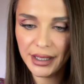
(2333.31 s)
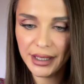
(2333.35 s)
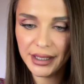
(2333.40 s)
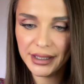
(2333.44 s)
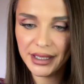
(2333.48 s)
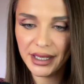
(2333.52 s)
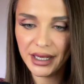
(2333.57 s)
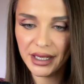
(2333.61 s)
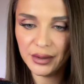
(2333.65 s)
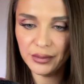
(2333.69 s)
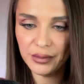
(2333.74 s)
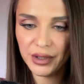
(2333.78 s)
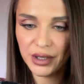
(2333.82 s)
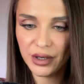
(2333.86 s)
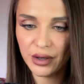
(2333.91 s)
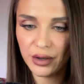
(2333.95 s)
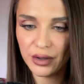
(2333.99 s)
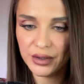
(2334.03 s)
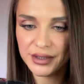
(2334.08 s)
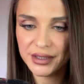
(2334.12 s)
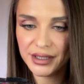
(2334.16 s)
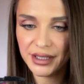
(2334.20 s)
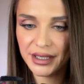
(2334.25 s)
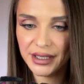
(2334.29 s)
again,
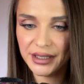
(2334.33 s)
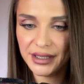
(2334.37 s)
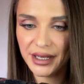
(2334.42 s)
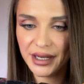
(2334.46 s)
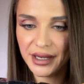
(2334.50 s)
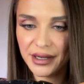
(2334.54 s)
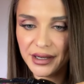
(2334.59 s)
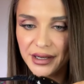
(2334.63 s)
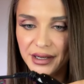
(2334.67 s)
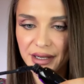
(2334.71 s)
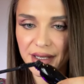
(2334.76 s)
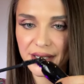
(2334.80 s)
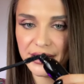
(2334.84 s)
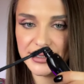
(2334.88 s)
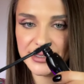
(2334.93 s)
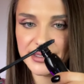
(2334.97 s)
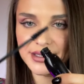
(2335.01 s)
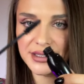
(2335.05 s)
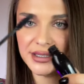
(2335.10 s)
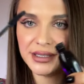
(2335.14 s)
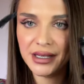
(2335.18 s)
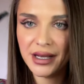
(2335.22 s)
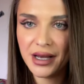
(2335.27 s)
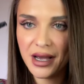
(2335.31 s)
because it
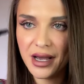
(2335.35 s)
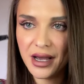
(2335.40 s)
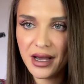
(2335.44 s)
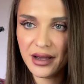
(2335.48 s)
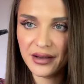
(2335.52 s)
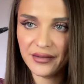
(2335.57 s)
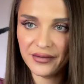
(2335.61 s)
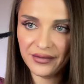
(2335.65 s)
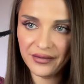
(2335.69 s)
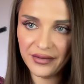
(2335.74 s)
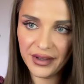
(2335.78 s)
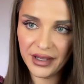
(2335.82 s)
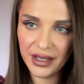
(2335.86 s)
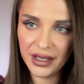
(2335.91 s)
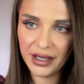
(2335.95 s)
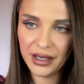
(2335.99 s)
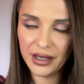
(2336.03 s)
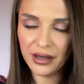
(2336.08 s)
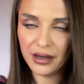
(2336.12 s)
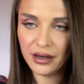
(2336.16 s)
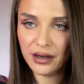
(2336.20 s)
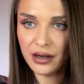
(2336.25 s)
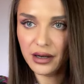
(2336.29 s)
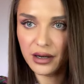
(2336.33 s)
has
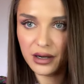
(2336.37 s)
the